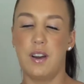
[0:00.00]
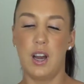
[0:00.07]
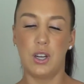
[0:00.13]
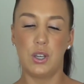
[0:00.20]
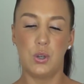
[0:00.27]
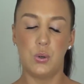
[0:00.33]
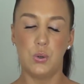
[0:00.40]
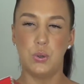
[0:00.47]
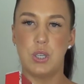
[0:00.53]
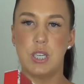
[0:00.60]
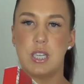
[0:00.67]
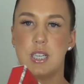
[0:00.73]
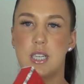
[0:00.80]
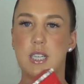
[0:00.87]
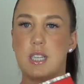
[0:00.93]
a
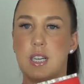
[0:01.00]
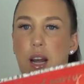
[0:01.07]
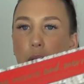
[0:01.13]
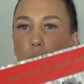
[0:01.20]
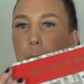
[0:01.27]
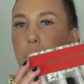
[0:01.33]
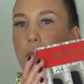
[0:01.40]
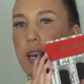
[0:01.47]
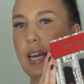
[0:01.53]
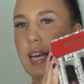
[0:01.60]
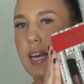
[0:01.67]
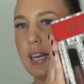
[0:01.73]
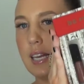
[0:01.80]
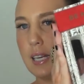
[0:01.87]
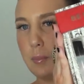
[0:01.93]
good
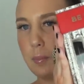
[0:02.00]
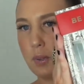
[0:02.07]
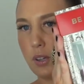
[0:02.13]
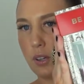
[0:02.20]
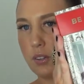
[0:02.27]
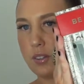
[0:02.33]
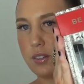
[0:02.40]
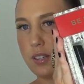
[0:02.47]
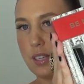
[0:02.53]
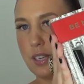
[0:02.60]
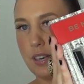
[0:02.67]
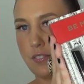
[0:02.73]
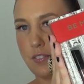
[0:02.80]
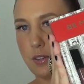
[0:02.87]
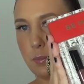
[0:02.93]
mini lip gloss
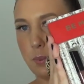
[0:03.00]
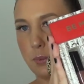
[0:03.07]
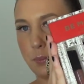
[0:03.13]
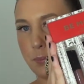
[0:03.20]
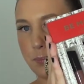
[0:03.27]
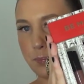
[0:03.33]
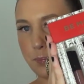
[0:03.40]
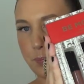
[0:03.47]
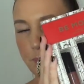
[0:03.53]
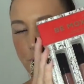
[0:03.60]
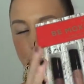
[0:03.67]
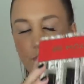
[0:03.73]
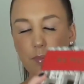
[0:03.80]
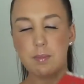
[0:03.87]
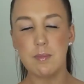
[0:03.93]
giftable.
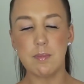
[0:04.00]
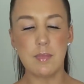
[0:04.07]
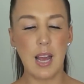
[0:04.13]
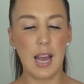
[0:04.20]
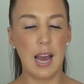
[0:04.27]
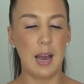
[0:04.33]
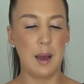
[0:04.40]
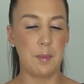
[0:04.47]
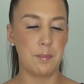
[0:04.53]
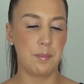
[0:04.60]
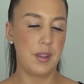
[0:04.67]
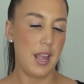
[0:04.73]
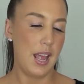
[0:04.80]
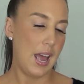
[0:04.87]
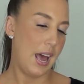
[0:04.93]
And
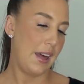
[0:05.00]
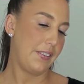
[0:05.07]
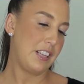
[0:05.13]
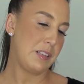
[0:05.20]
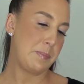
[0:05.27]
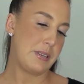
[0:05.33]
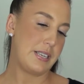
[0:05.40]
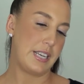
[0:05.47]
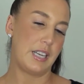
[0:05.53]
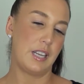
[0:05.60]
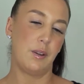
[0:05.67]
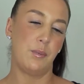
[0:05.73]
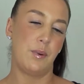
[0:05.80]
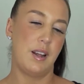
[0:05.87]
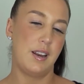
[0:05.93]
this
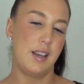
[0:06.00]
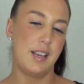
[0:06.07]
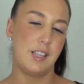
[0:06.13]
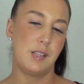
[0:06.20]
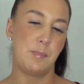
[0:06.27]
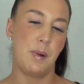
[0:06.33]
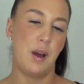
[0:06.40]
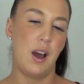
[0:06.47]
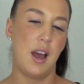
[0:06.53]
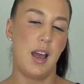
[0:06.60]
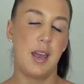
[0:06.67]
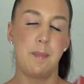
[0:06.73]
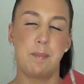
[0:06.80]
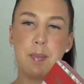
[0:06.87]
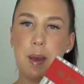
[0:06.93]
particular one is
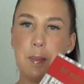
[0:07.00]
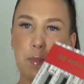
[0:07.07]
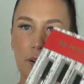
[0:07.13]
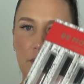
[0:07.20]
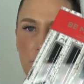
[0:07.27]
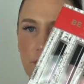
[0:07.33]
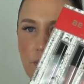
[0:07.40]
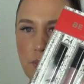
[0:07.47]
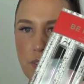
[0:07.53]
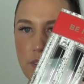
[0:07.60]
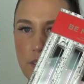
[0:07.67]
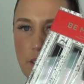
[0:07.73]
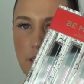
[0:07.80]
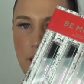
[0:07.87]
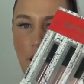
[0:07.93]
by Bare
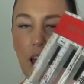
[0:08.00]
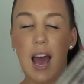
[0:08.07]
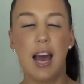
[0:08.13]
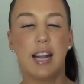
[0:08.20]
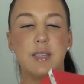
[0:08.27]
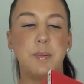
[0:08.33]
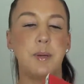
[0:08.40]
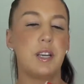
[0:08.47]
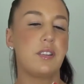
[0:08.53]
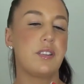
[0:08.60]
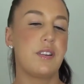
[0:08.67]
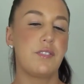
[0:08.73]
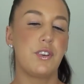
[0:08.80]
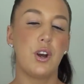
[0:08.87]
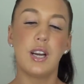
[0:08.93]
Minerals. And to be honest,
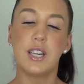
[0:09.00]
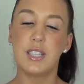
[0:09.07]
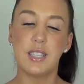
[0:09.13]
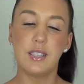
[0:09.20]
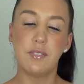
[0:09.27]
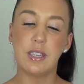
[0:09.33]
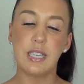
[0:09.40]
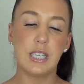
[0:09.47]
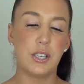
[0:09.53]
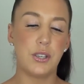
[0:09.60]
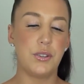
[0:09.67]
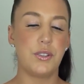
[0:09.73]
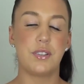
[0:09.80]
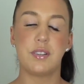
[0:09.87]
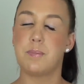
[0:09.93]
I've not actually really
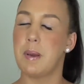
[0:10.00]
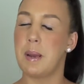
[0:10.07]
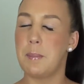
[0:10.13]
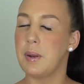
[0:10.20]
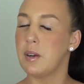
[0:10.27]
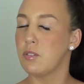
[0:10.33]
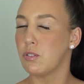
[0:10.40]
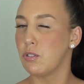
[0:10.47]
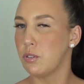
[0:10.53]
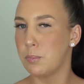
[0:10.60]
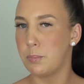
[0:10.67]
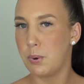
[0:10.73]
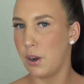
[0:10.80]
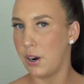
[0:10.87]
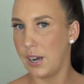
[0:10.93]
used Bare Minerals
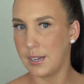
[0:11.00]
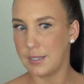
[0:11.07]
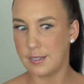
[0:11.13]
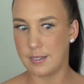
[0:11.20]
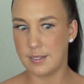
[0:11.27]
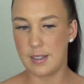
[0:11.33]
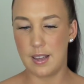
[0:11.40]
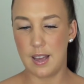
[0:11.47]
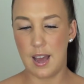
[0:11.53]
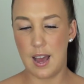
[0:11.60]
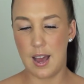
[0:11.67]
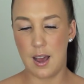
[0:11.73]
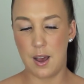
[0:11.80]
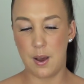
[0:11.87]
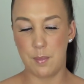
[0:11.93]
products
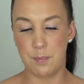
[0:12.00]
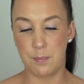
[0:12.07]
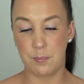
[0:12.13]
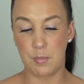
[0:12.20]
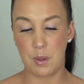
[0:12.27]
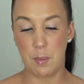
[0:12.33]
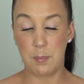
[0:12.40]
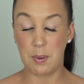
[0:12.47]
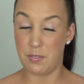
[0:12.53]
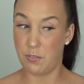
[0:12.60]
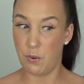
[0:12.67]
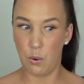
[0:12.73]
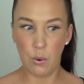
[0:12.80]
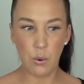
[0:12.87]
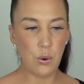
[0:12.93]

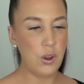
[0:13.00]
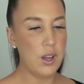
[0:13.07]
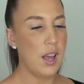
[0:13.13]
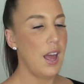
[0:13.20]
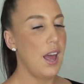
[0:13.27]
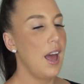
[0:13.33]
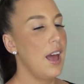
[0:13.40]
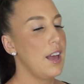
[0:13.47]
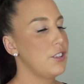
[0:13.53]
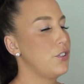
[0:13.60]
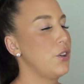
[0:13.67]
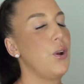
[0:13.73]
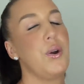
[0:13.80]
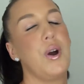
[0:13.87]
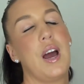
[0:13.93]
before.
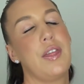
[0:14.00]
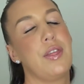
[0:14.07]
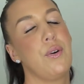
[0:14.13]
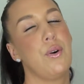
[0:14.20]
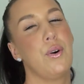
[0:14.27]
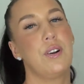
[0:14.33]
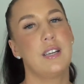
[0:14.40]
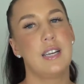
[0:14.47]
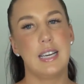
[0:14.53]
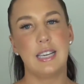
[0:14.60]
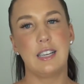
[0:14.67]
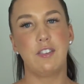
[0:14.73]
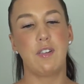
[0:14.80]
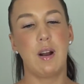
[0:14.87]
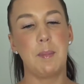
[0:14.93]
So I thought
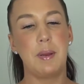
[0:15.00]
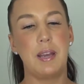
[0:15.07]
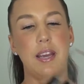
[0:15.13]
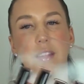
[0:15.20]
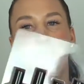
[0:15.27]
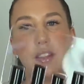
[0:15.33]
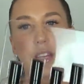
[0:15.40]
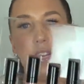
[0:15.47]
grabbing the